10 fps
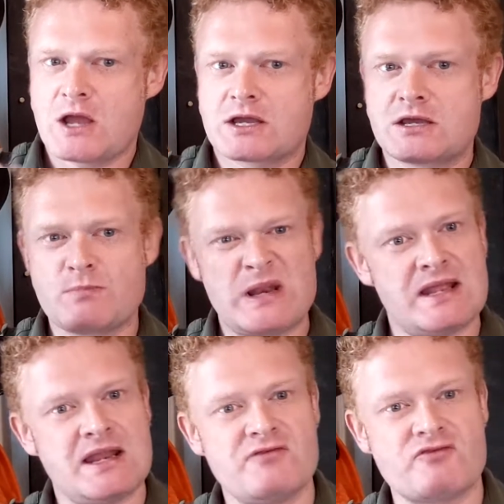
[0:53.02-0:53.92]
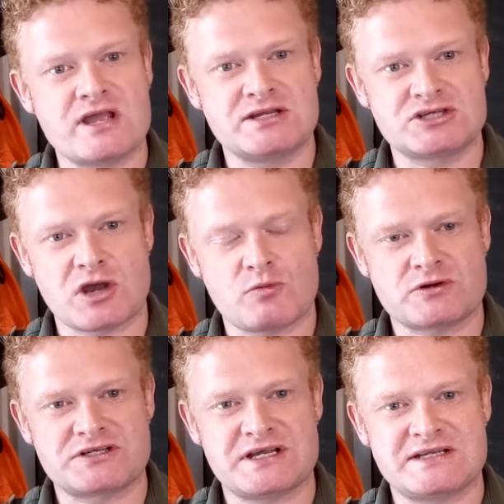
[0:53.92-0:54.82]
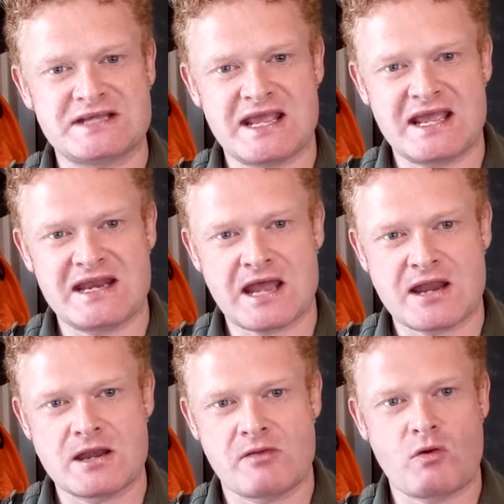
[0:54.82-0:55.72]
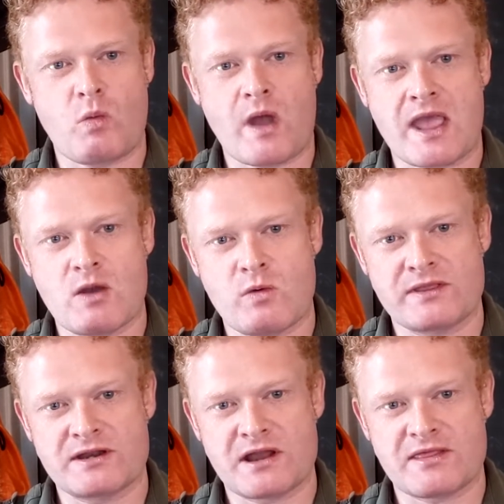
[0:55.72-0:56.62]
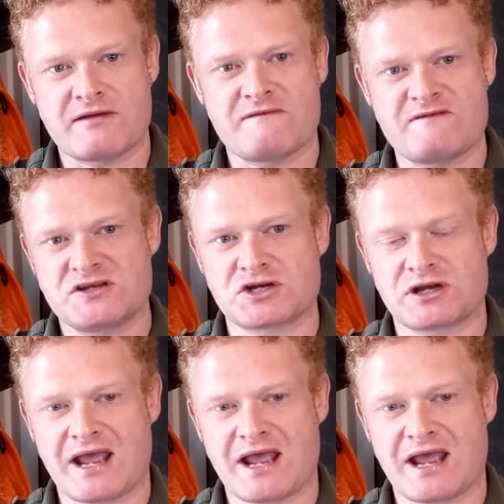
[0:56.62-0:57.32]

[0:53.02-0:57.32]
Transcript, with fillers: completely reinterpreted in another way with another vision.